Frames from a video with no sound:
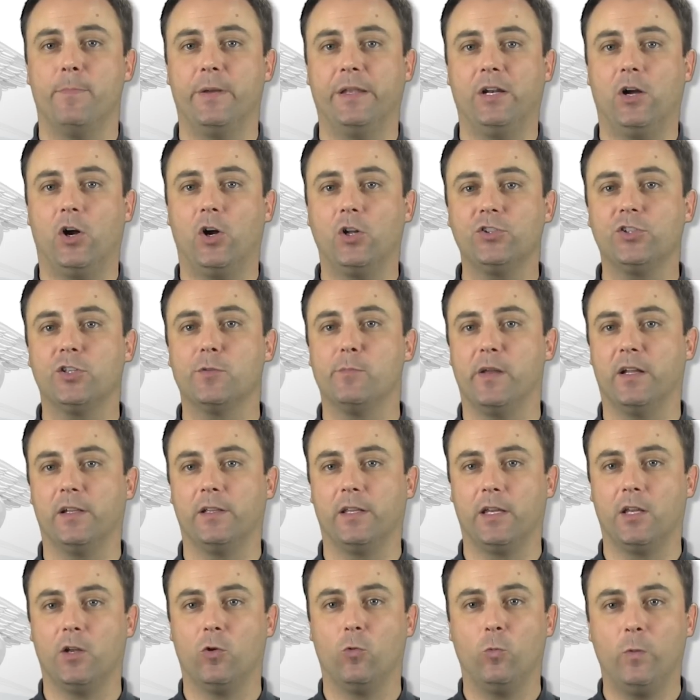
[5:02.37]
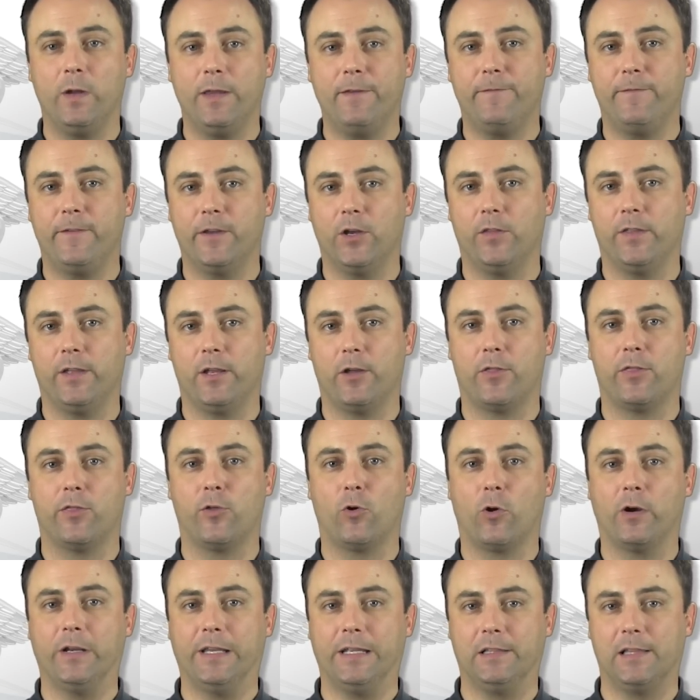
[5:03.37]
but ultimately we feel the
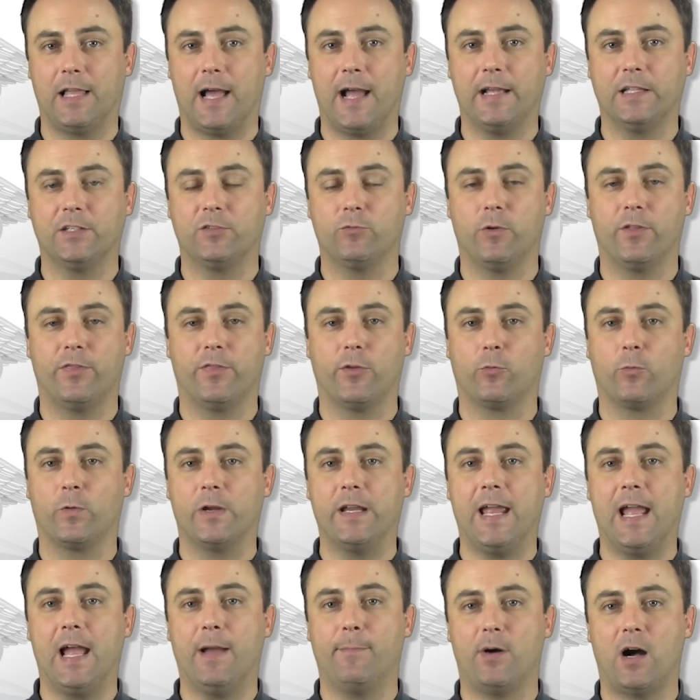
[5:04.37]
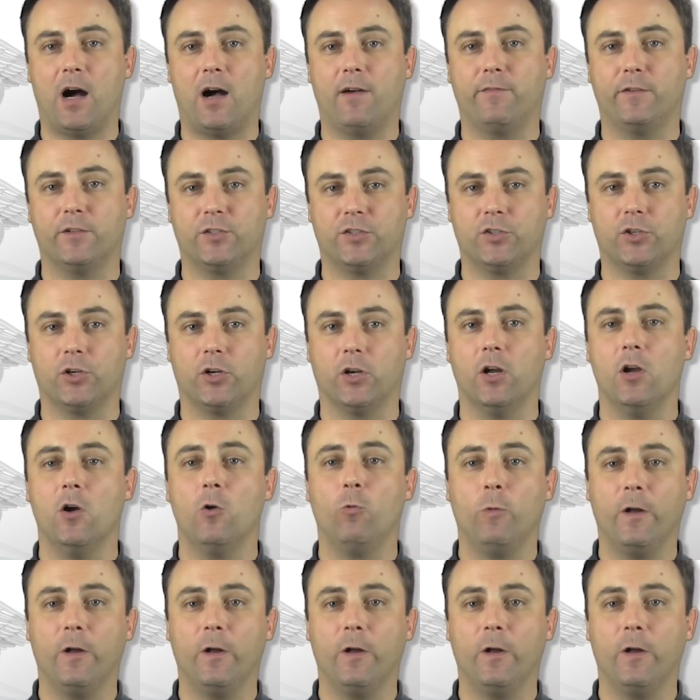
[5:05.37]
authority lies with the rehab officer